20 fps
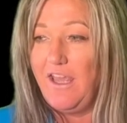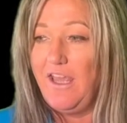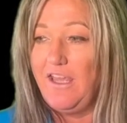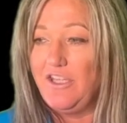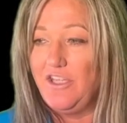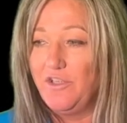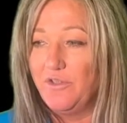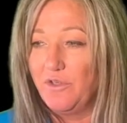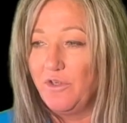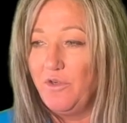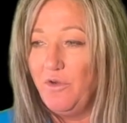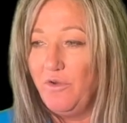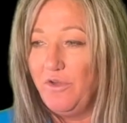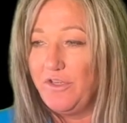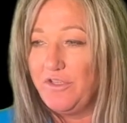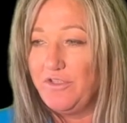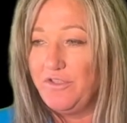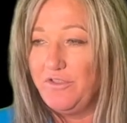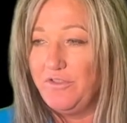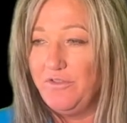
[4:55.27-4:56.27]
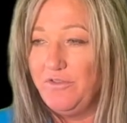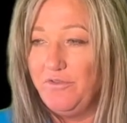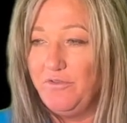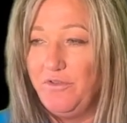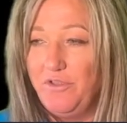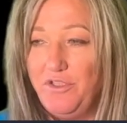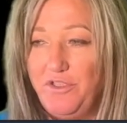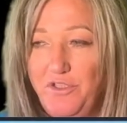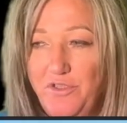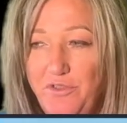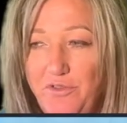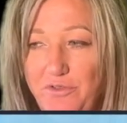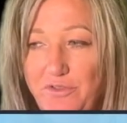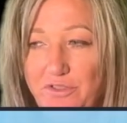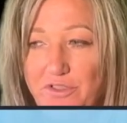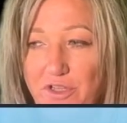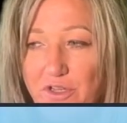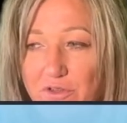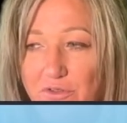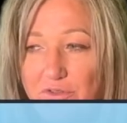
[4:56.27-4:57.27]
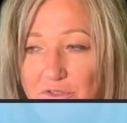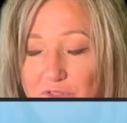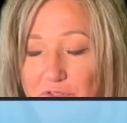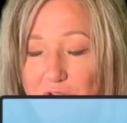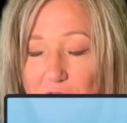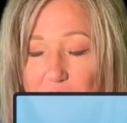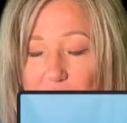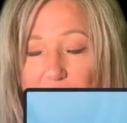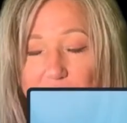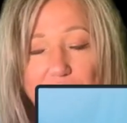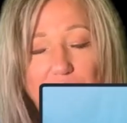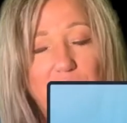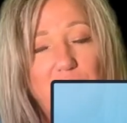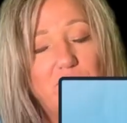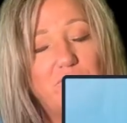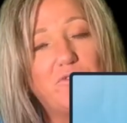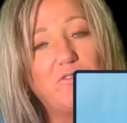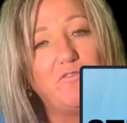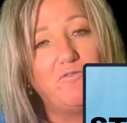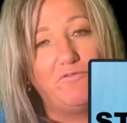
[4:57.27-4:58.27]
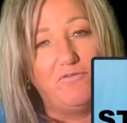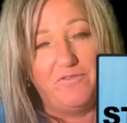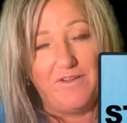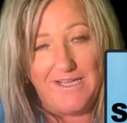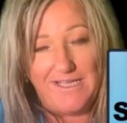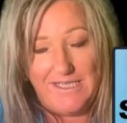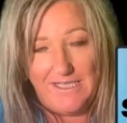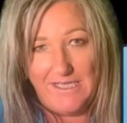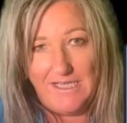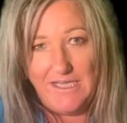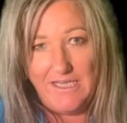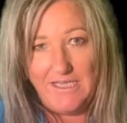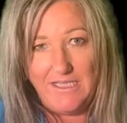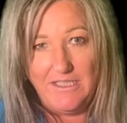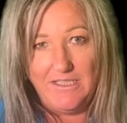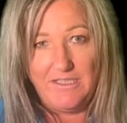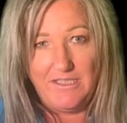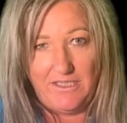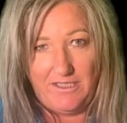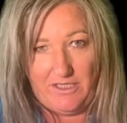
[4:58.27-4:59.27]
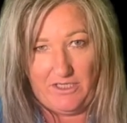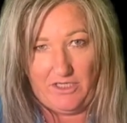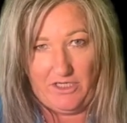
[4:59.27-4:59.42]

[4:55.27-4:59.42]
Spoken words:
You're going to use those notes to revise